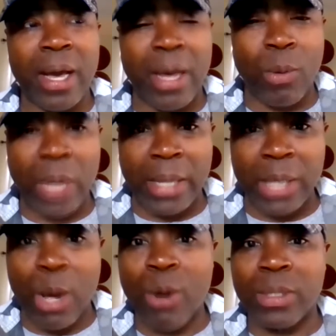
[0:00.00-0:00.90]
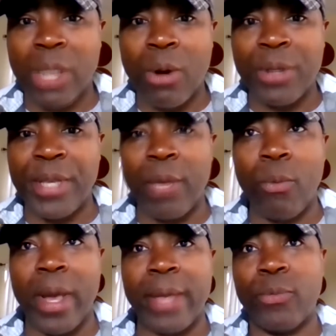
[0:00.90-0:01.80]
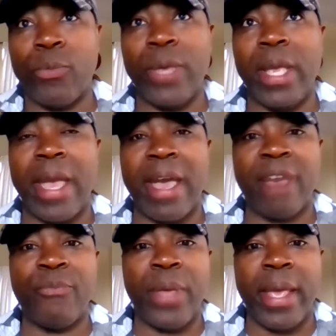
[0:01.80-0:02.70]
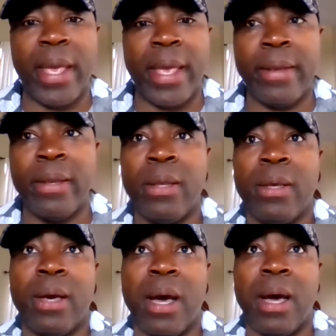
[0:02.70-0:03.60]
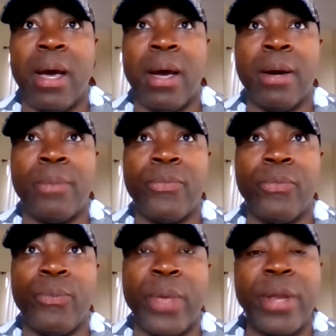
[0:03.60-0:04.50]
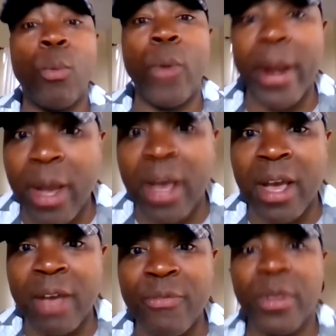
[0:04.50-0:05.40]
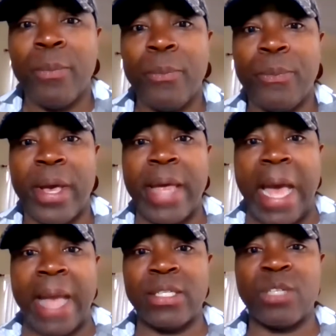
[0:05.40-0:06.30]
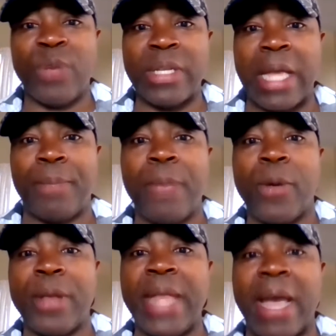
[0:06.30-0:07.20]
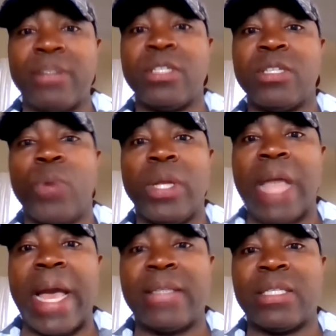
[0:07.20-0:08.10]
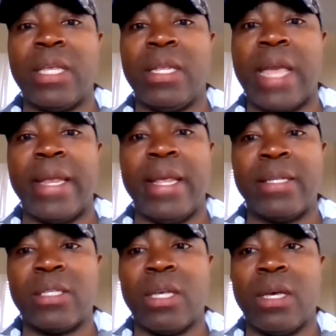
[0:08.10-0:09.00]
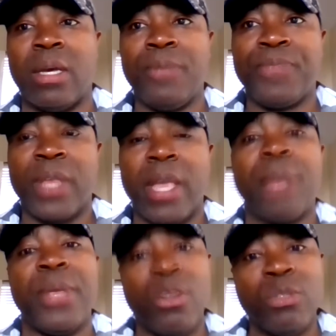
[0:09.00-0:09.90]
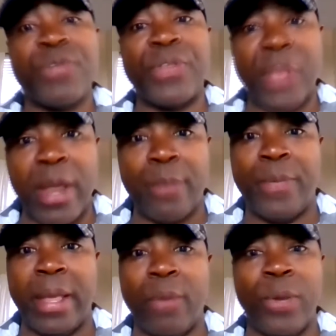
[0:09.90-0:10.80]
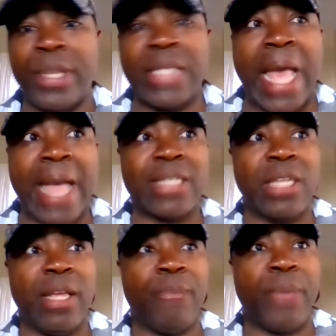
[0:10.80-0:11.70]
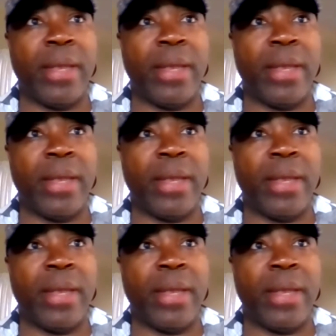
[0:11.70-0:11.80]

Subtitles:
a longer than what we have been aware of. But I just feel like people are now just realizing that it could be used for therapy, when it's actually